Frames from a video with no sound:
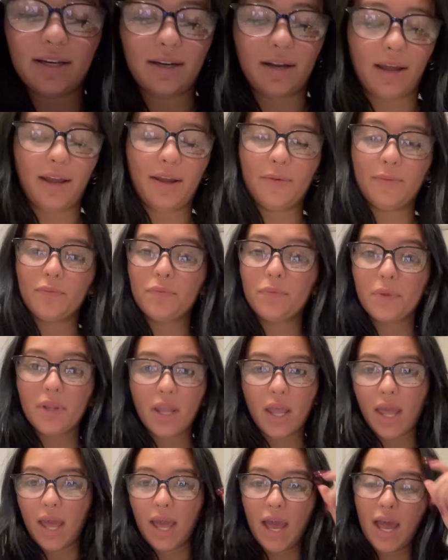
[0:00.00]
night,
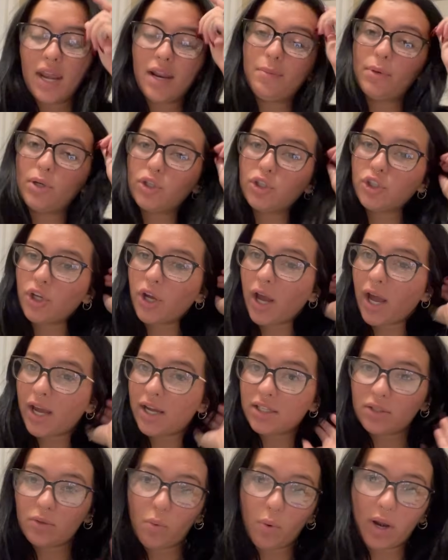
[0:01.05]
and I'm gonna show you
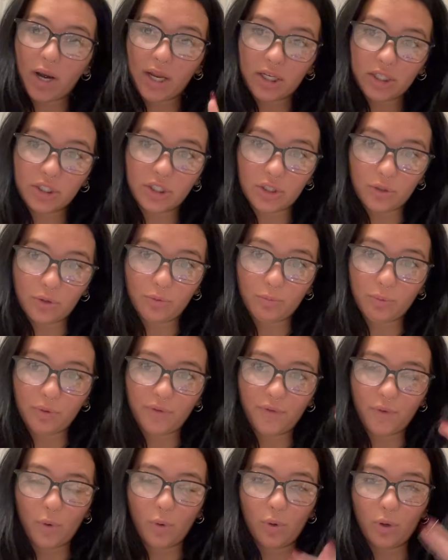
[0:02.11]
guys what I do
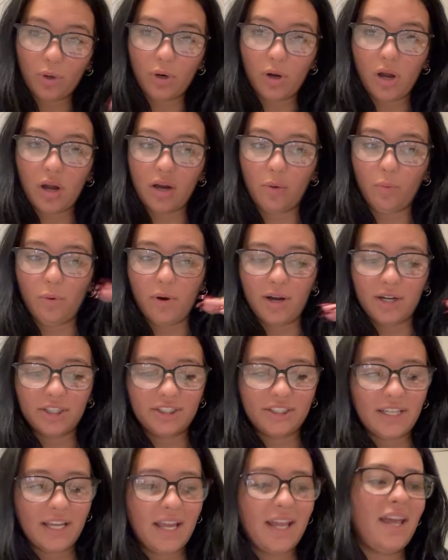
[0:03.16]
before a wash
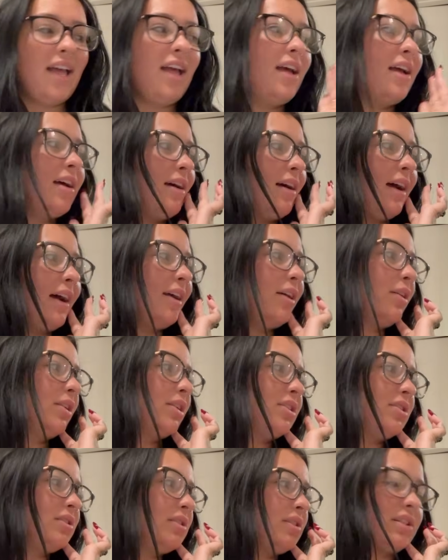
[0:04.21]
day. I
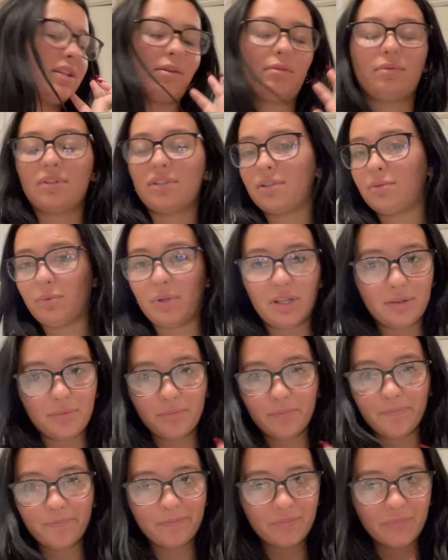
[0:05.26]
only do this like once a week.
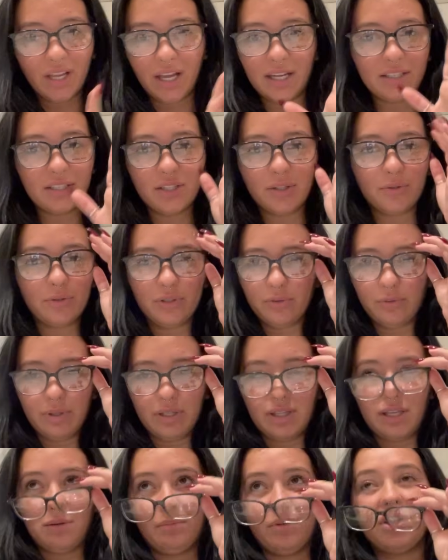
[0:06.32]
I don't do it
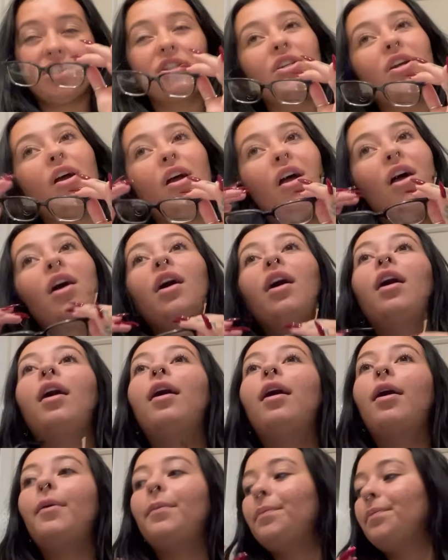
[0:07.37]
that much.
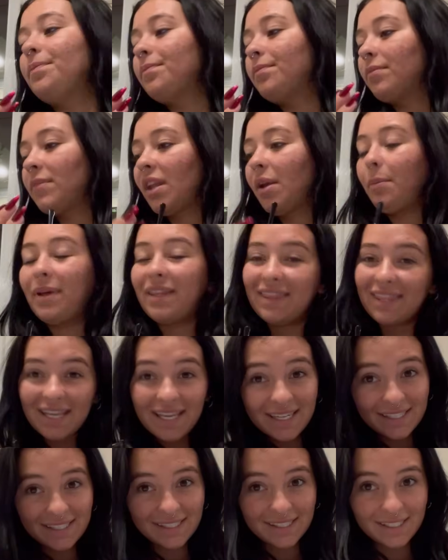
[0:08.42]
But
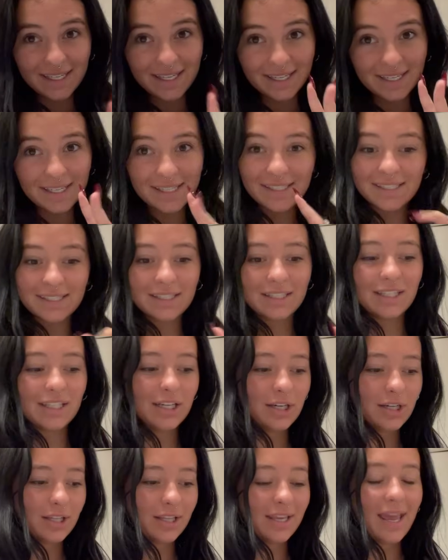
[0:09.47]
this is
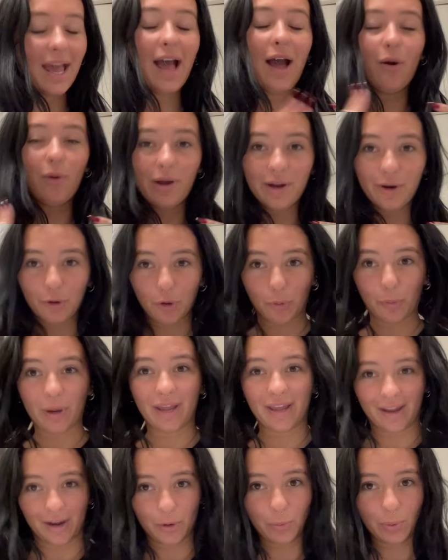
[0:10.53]
literally how I grow my
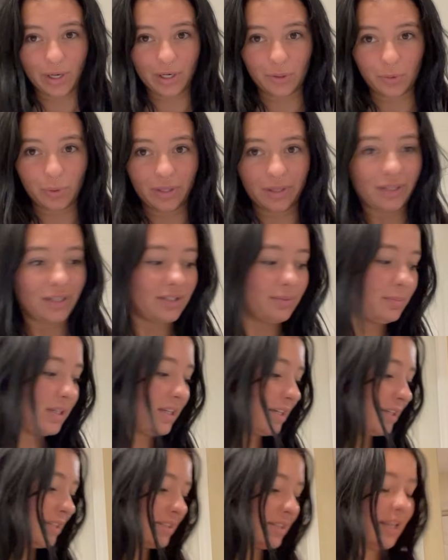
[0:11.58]
hair by doing this,
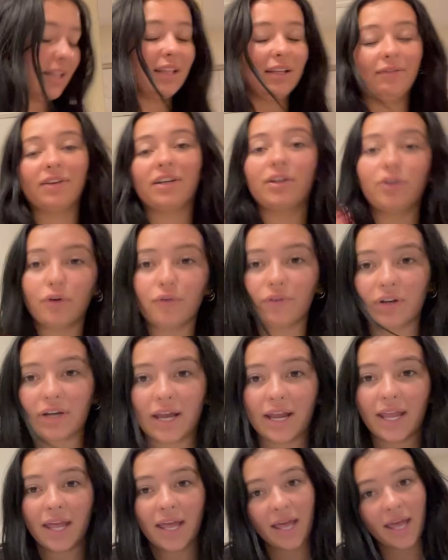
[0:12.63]
because I leave it in
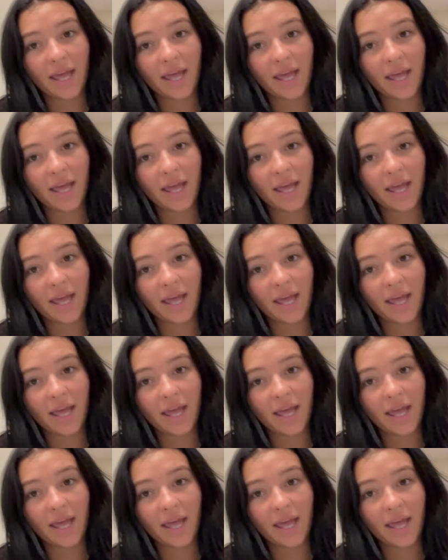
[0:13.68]
overnight,